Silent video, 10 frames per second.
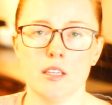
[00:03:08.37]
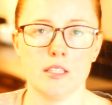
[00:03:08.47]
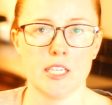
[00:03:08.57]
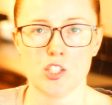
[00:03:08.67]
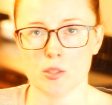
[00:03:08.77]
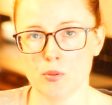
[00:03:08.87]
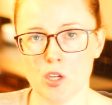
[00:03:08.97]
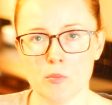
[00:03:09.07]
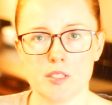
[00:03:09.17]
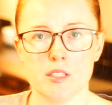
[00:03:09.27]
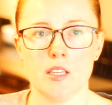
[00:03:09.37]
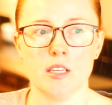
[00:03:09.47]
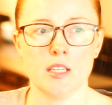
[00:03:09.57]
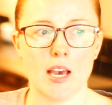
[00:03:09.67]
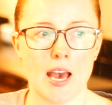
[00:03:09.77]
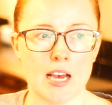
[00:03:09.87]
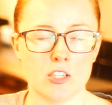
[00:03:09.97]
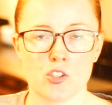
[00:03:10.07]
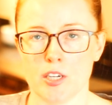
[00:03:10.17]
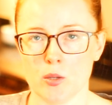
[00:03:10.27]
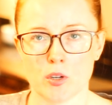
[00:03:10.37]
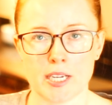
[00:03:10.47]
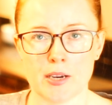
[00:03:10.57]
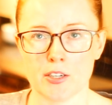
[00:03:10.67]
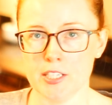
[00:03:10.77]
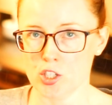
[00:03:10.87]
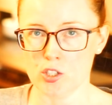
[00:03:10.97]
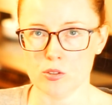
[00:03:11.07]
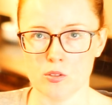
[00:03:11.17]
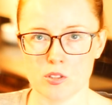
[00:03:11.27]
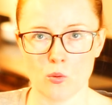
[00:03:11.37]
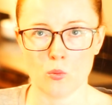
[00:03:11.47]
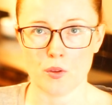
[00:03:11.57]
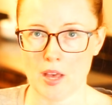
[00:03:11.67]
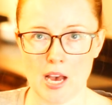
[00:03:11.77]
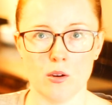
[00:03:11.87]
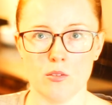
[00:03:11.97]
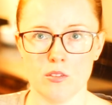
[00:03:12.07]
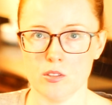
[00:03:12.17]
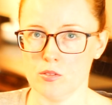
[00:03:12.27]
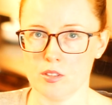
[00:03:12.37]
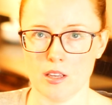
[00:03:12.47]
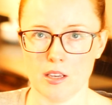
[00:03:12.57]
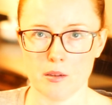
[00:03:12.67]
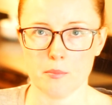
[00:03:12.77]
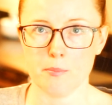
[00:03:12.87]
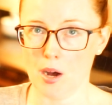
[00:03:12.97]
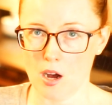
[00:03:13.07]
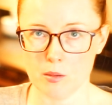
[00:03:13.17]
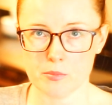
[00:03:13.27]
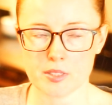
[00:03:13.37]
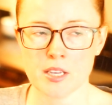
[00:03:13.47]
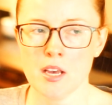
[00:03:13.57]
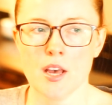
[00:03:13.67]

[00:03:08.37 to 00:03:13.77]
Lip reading: engage in diplomacy, and try to work out our issues without using bombs.